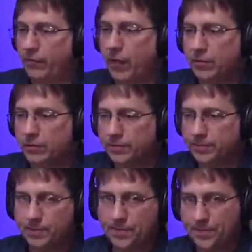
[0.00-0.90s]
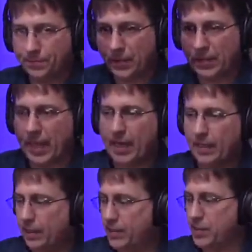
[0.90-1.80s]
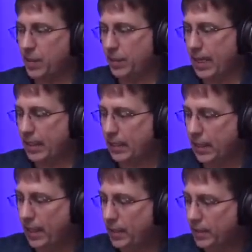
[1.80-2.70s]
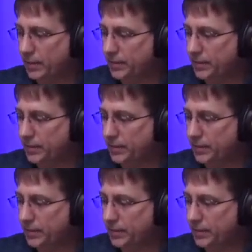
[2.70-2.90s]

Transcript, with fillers: phone. Okay, it's a Lite client.